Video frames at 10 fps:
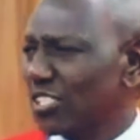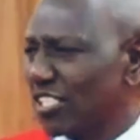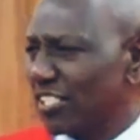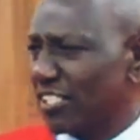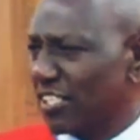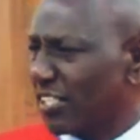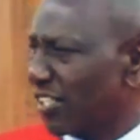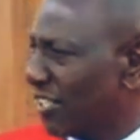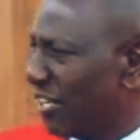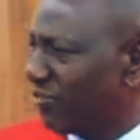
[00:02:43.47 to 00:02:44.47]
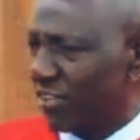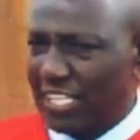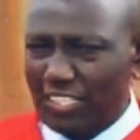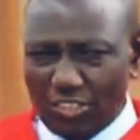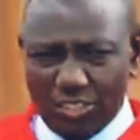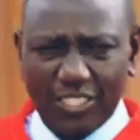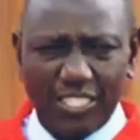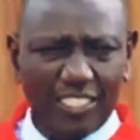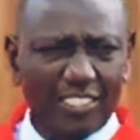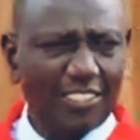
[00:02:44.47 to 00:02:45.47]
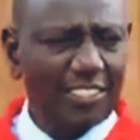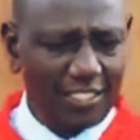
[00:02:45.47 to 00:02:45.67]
the African continent,